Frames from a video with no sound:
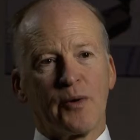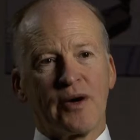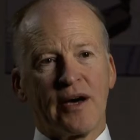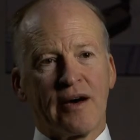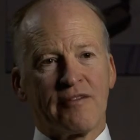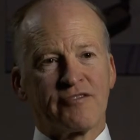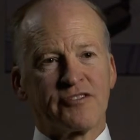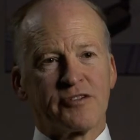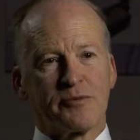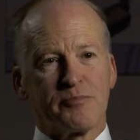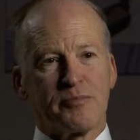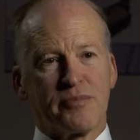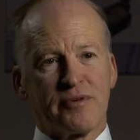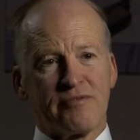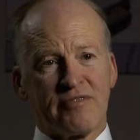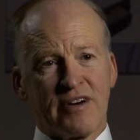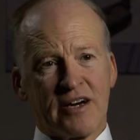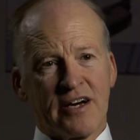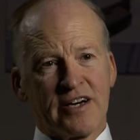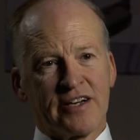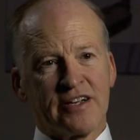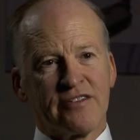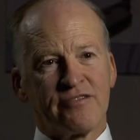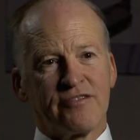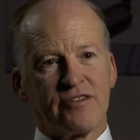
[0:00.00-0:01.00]
we have to
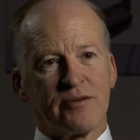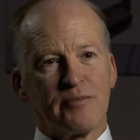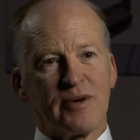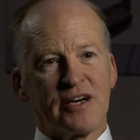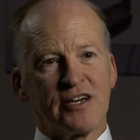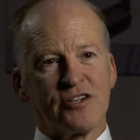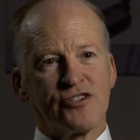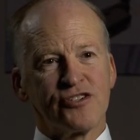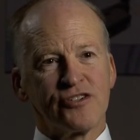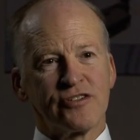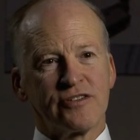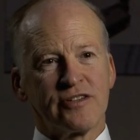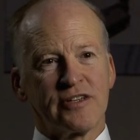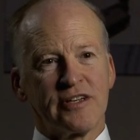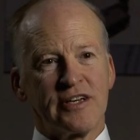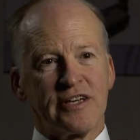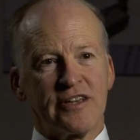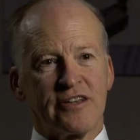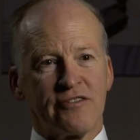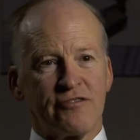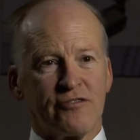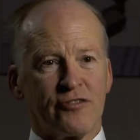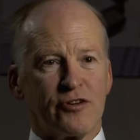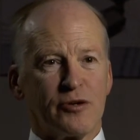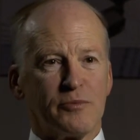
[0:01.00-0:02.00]
provide information
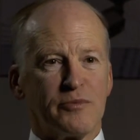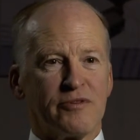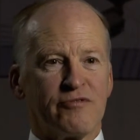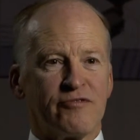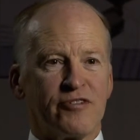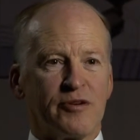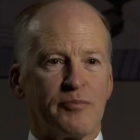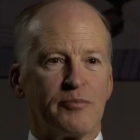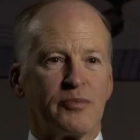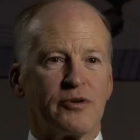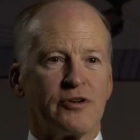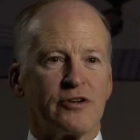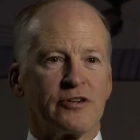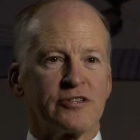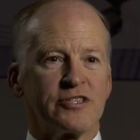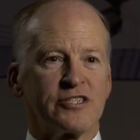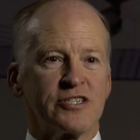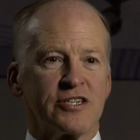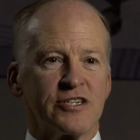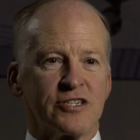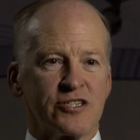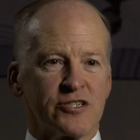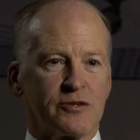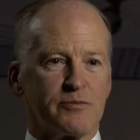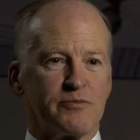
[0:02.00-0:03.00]
in the form of
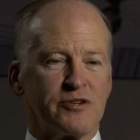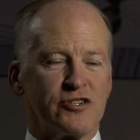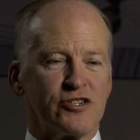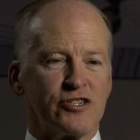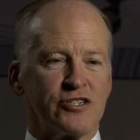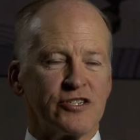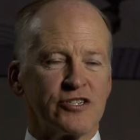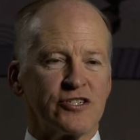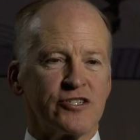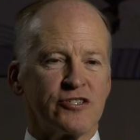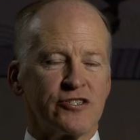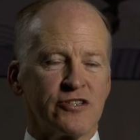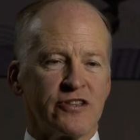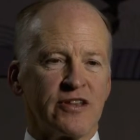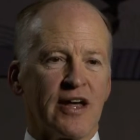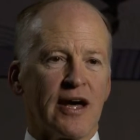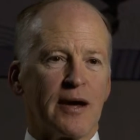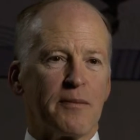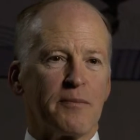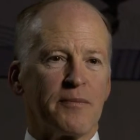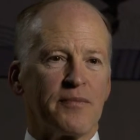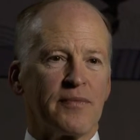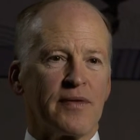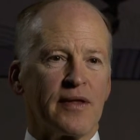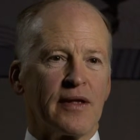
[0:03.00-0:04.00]
reports and submissions to
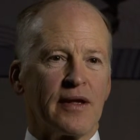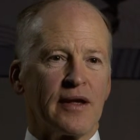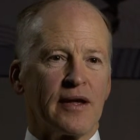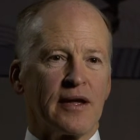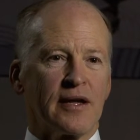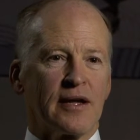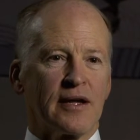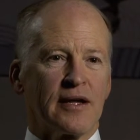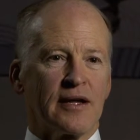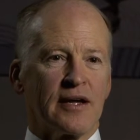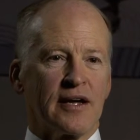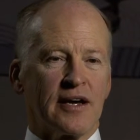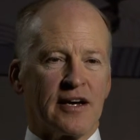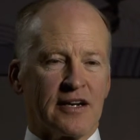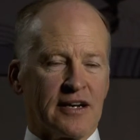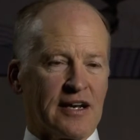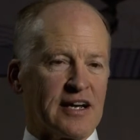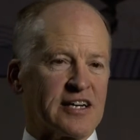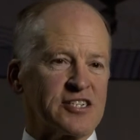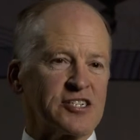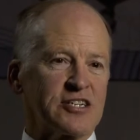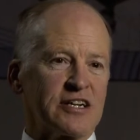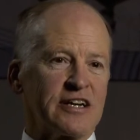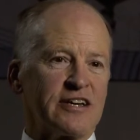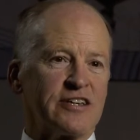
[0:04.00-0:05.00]
them. And
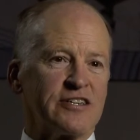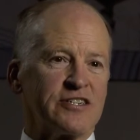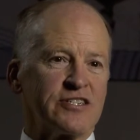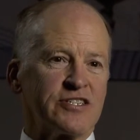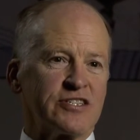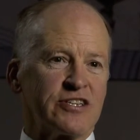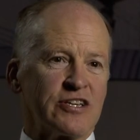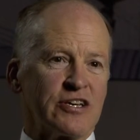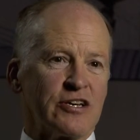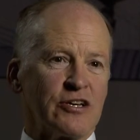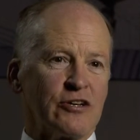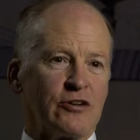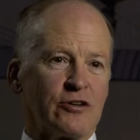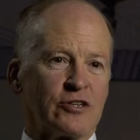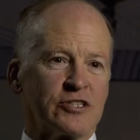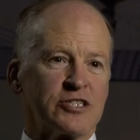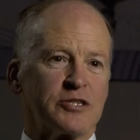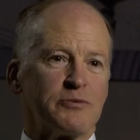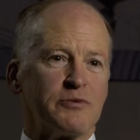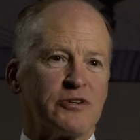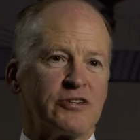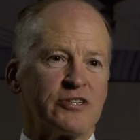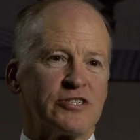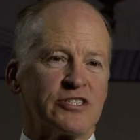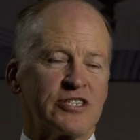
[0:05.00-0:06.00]
lastly, there's the
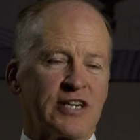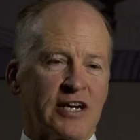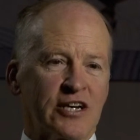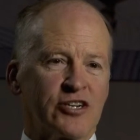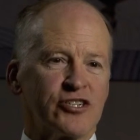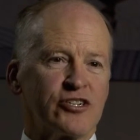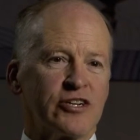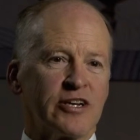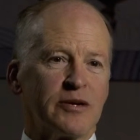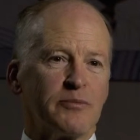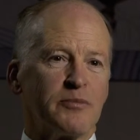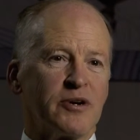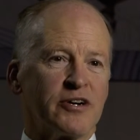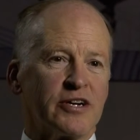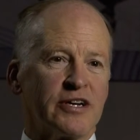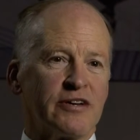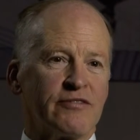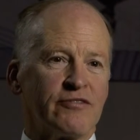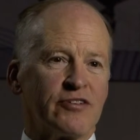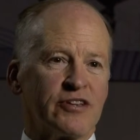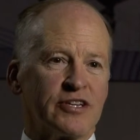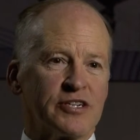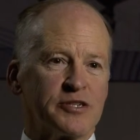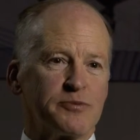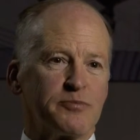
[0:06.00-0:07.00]
ultimate sanctioning body
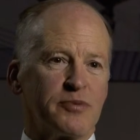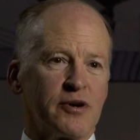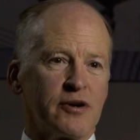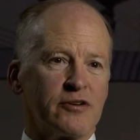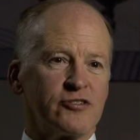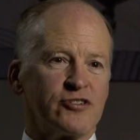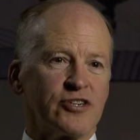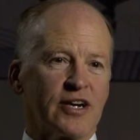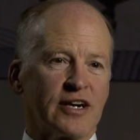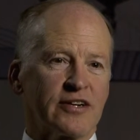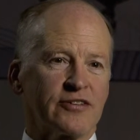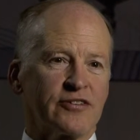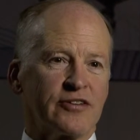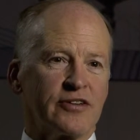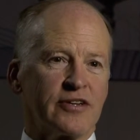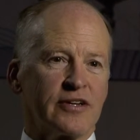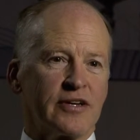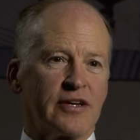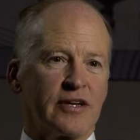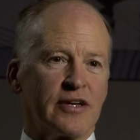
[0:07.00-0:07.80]
for this project.